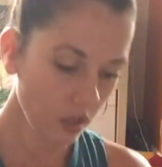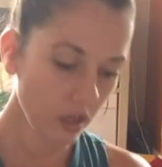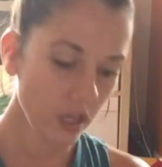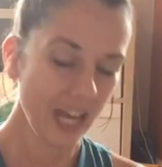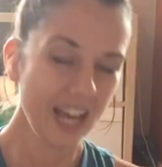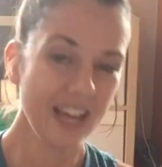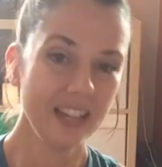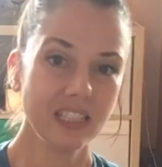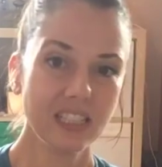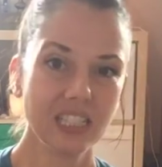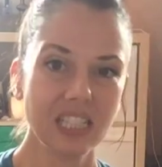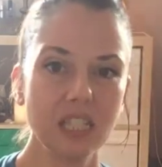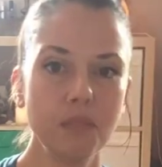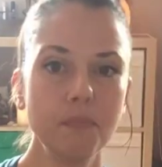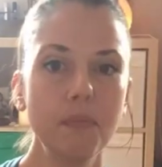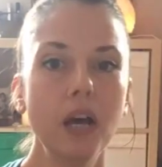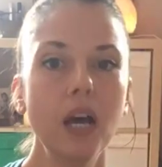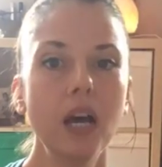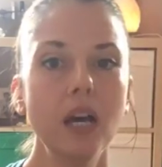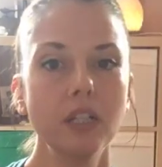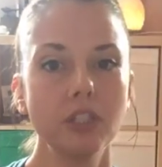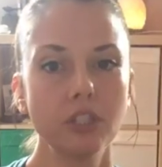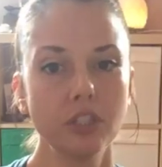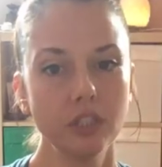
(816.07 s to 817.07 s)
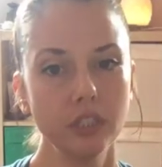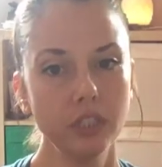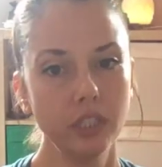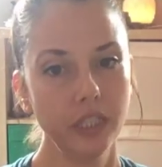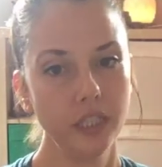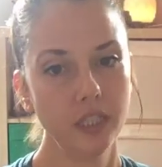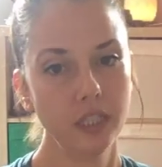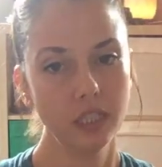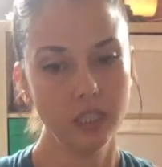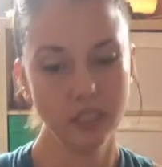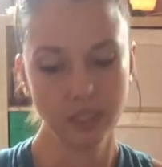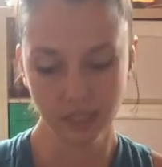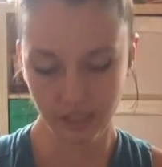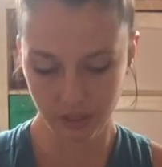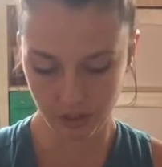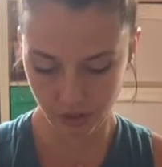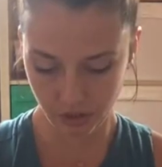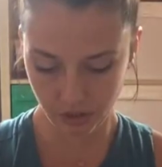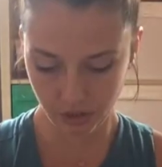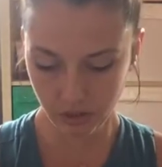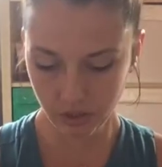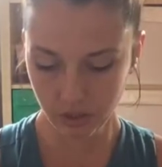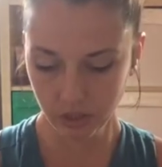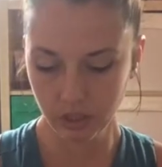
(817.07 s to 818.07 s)
and especially
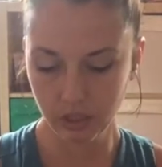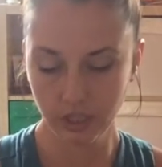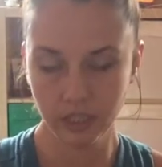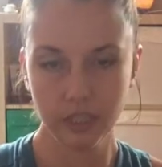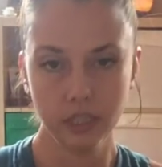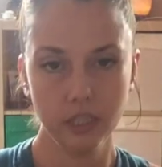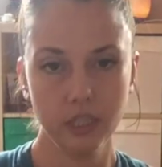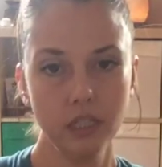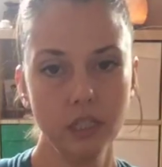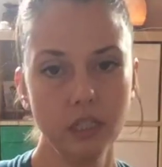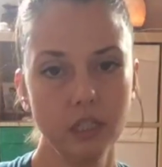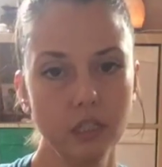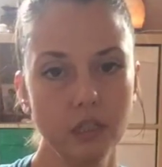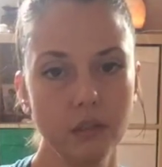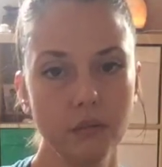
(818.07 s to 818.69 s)
essential in